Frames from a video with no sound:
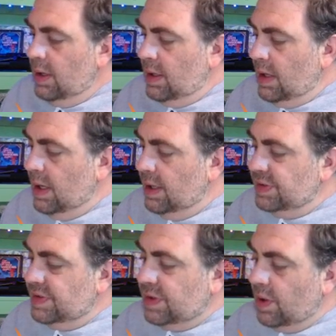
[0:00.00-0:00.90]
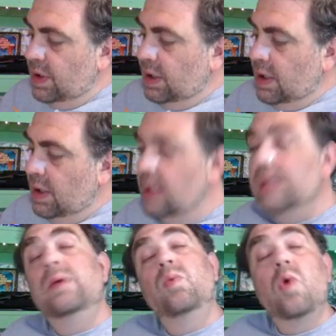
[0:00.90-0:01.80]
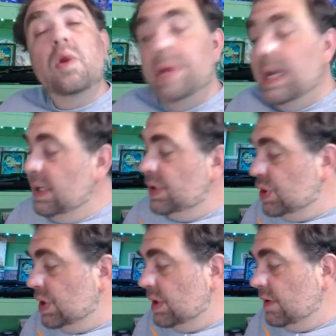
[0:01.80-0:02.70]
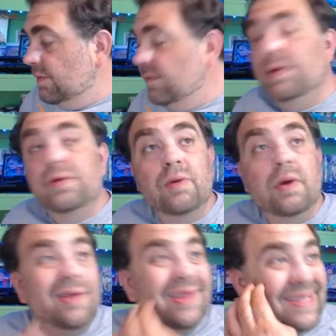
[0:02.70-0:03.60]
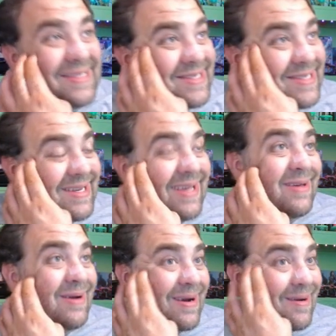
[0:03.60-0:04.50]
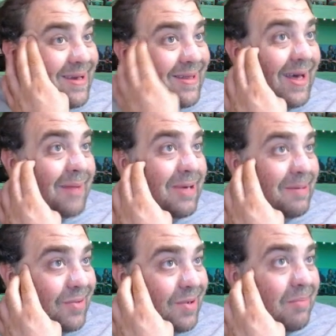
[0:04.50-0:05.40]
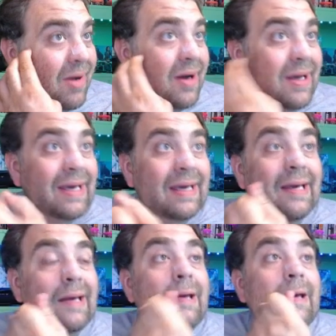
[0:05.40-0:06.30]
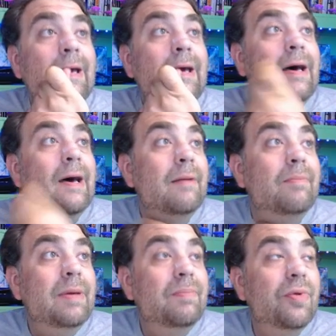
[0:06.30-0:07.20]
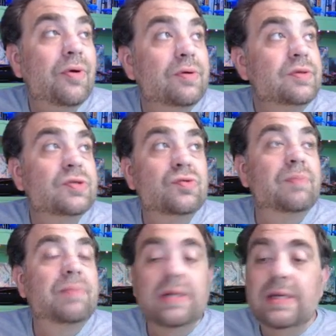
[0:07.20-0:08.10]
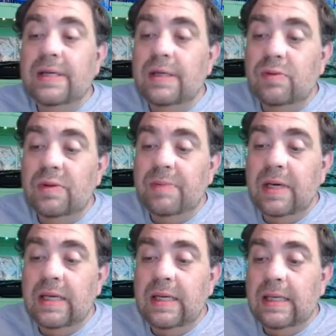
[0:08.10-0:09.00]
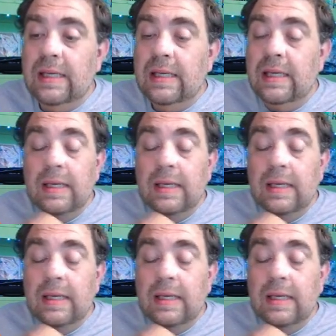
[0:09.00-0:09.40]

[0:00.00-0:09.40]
Installing the Warp Engine Field Grill. And this is another area a lot of people are modding. People are stripping it and repainting it.